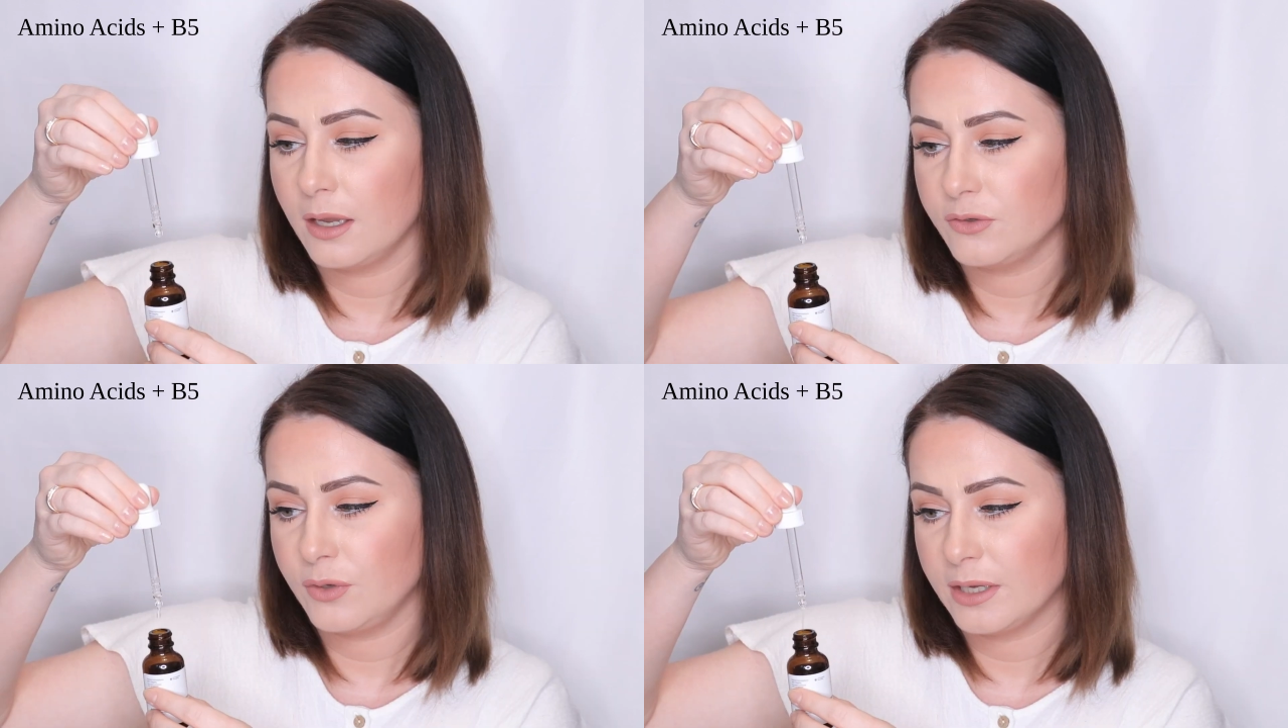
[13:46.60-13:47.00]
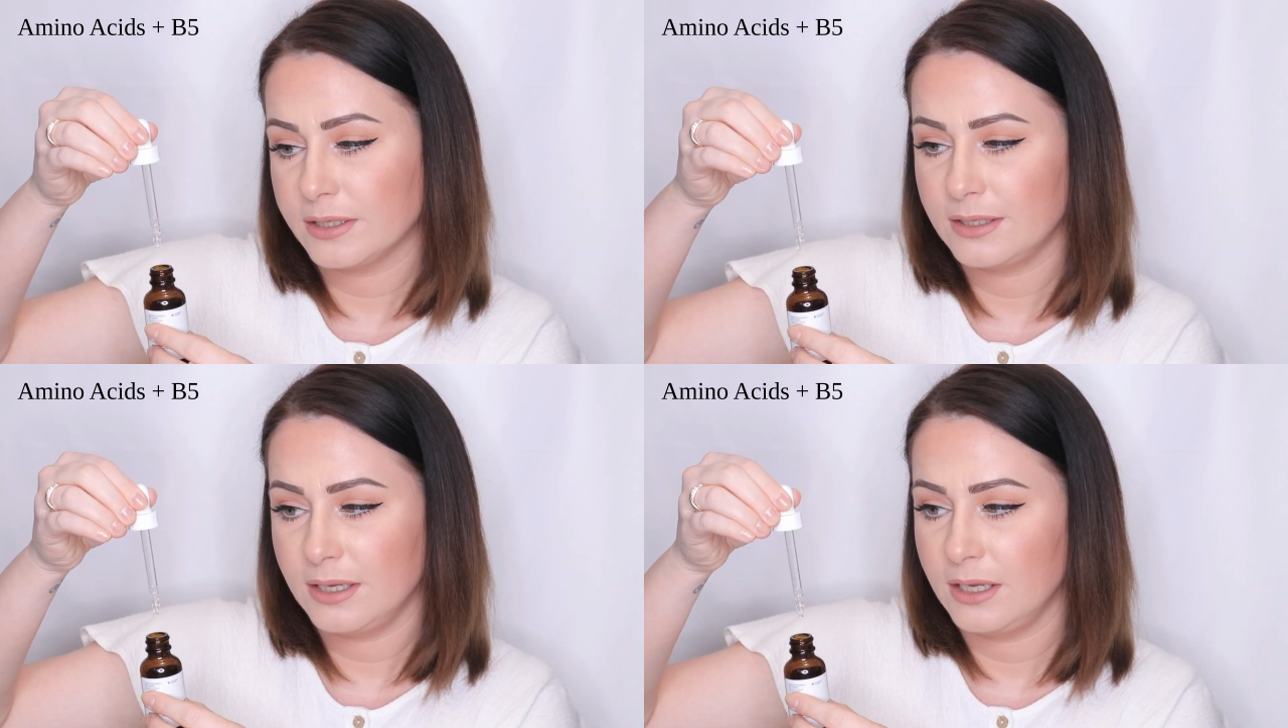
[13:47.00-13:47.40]
As you can
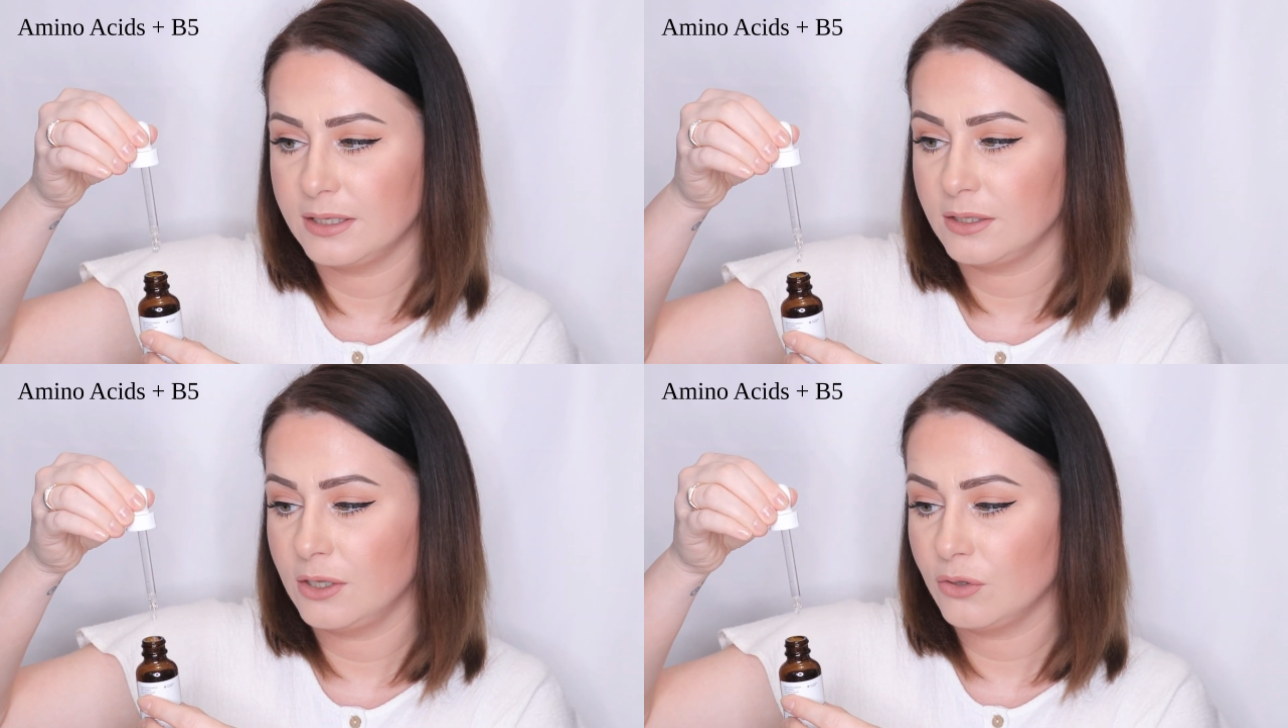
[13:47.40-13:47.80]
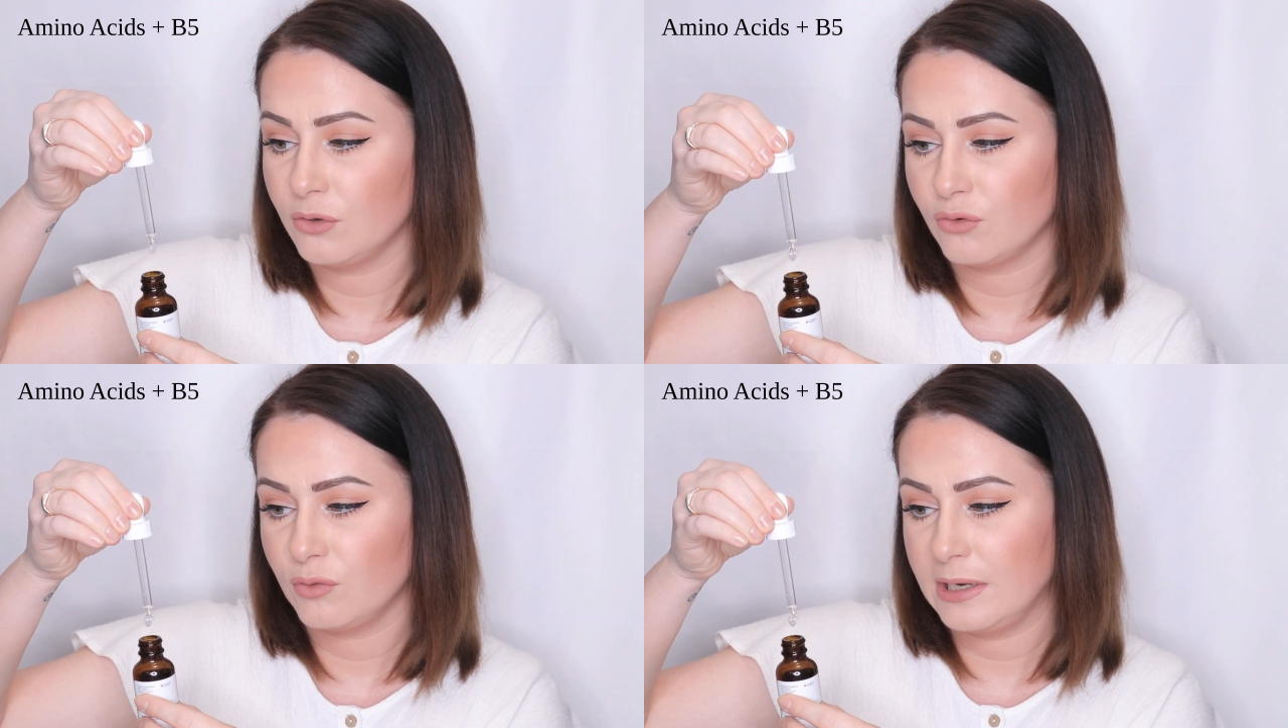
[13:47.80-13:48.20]
see, it's
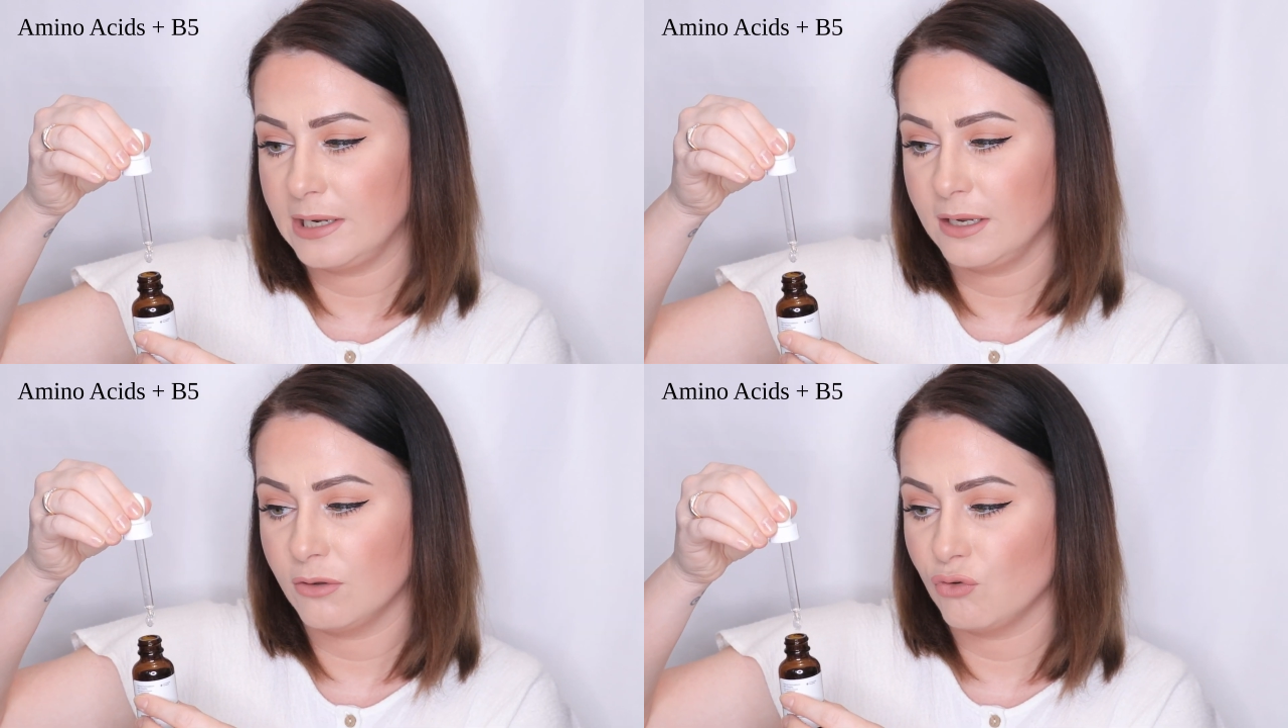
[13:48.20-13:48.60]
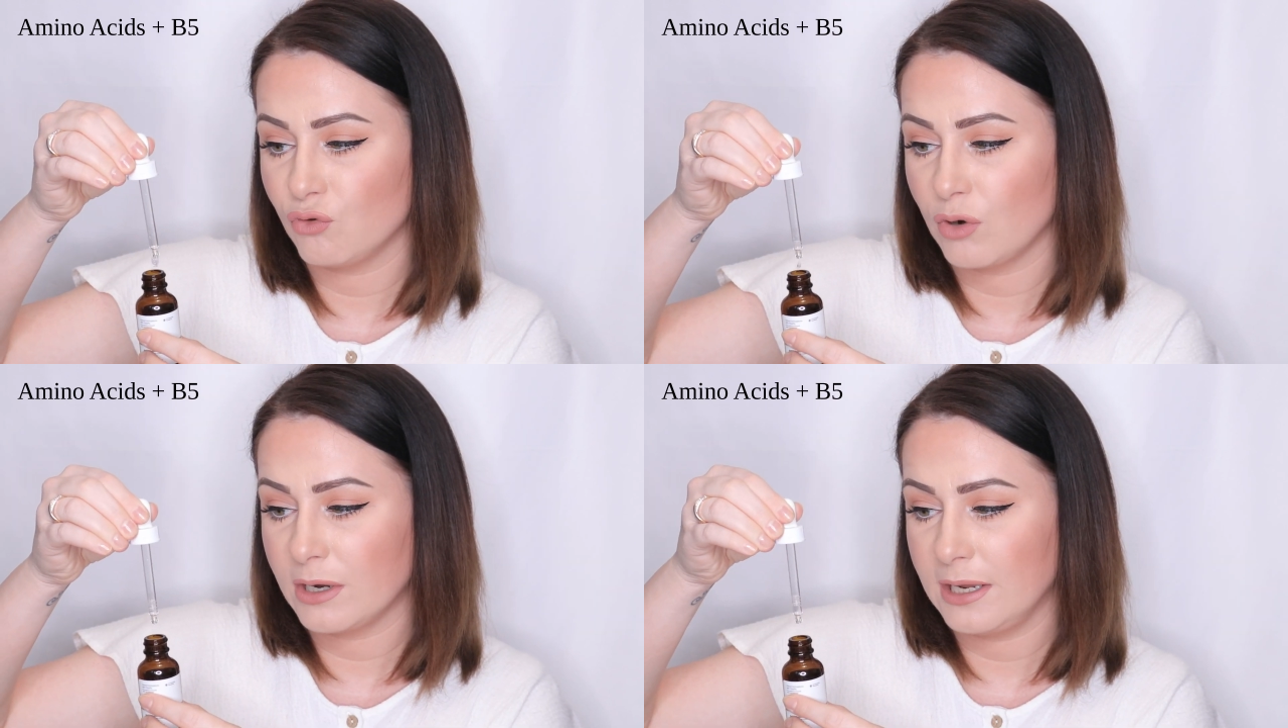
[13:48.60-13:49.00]
another really
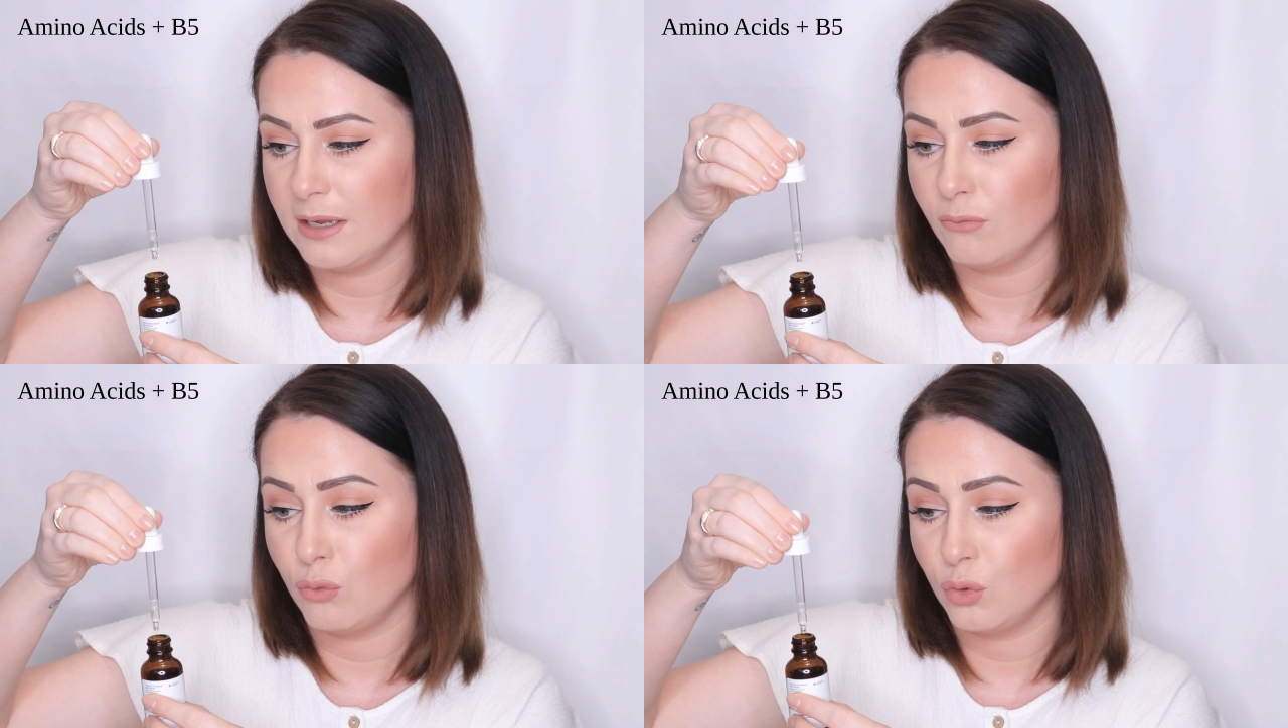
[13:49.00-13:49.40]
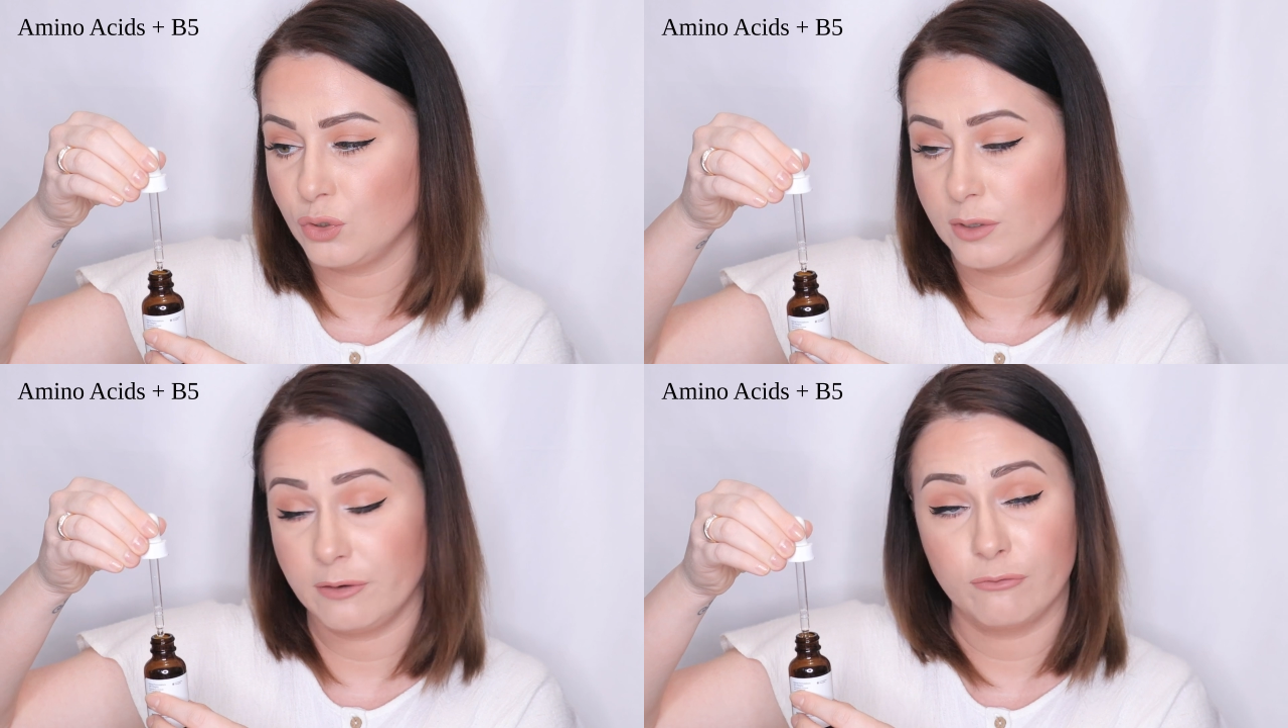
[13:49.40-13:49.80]
runny,
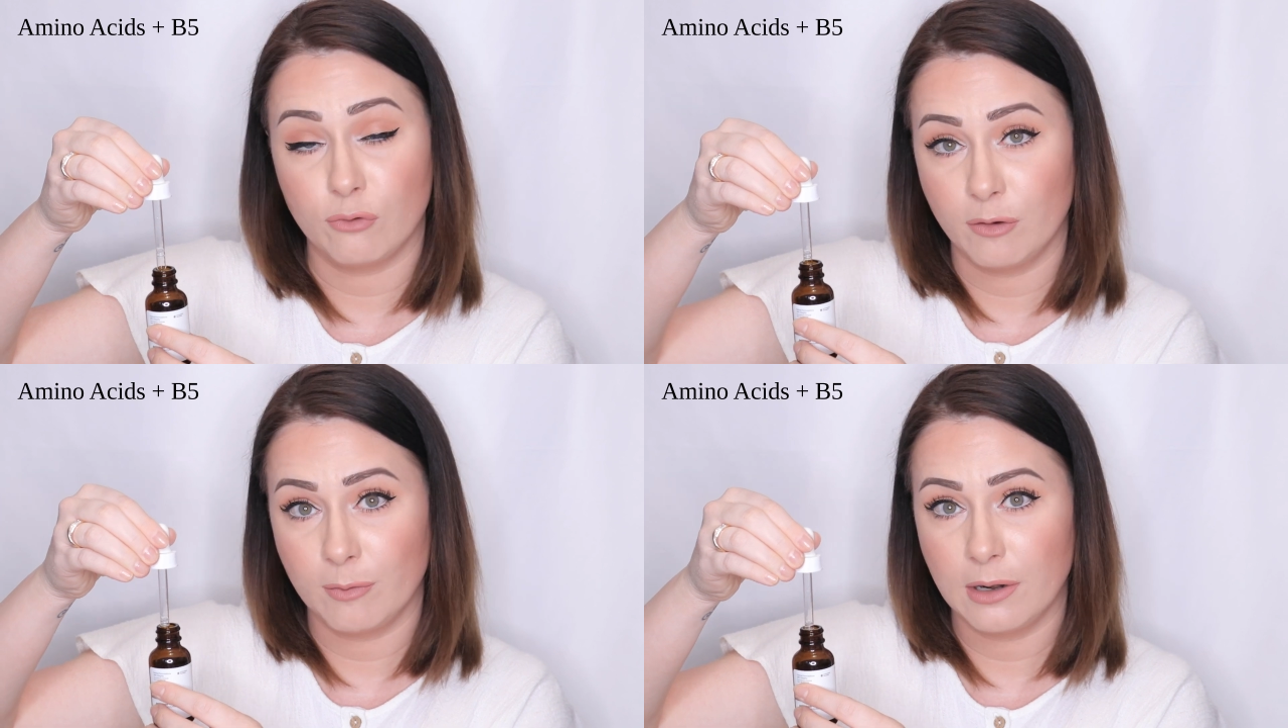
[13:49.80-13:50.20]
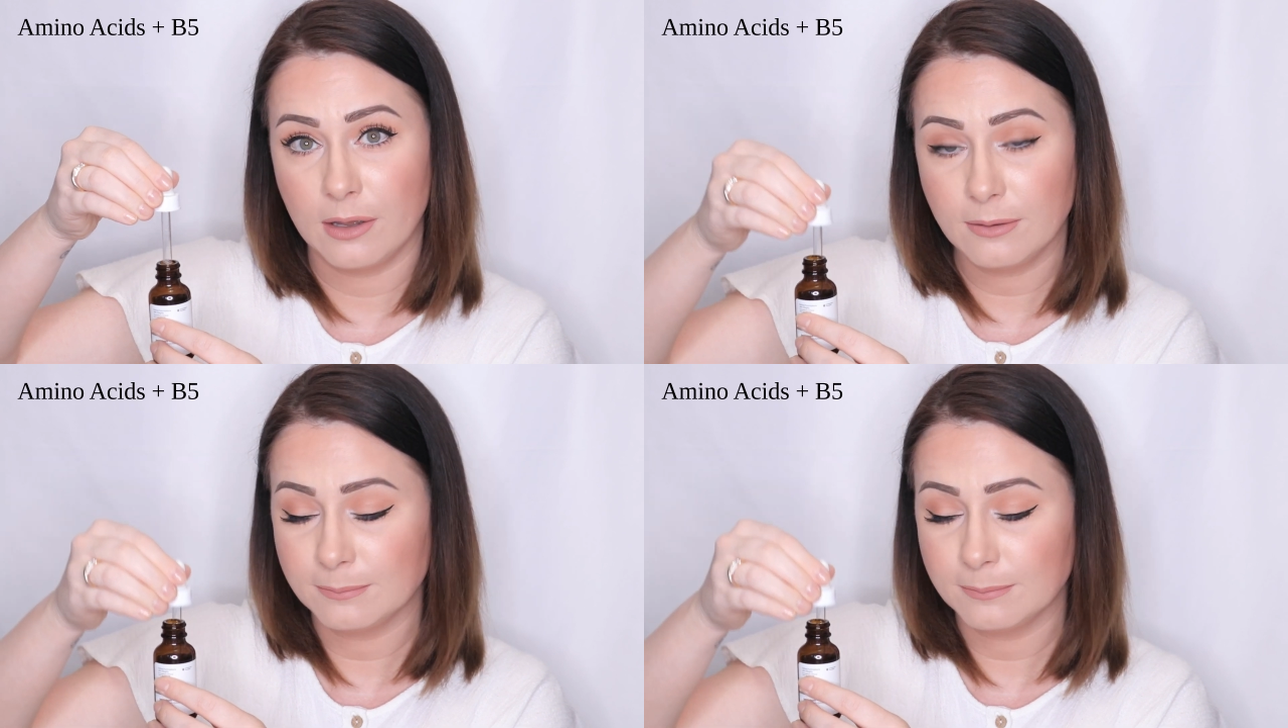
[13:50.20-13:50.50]
watery formula.